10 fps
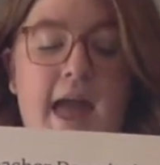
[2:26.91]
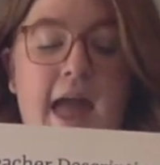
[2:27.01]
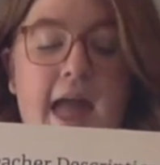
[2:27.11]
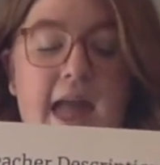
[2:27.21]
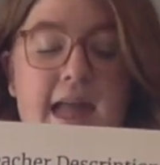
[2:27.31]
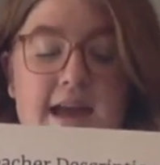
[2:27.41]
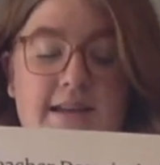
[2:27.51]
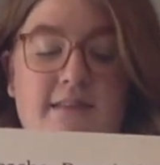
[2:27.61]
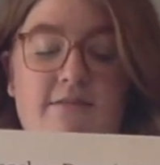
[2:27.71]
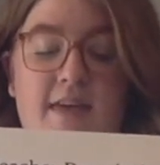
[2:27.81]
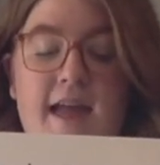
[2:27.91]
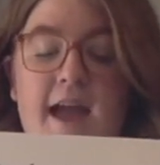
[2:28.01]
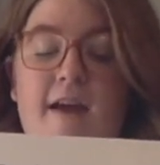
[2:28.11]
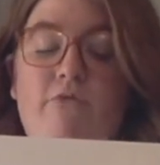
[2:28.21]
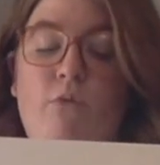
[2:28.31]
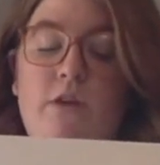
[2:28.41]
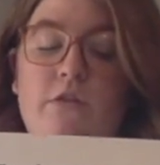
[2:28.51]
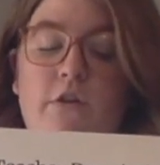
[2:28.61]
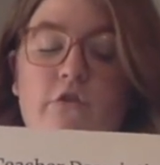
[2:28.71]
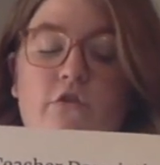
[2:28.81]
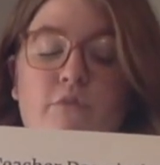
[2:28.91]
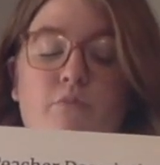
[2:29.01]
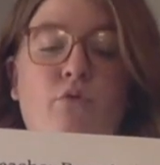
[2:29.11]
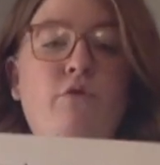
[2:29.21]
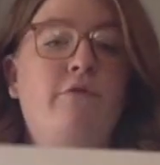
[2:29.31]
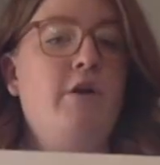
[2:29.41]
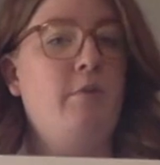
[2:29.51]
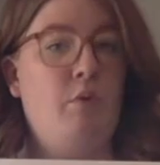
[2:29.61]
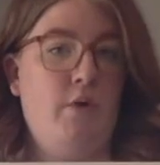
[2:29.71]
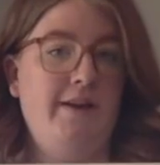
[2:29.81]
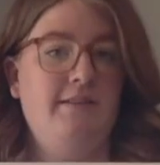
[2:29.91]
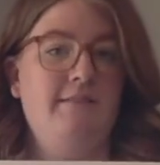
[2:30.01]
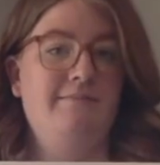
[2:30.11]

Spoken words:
and they have research to prove their point.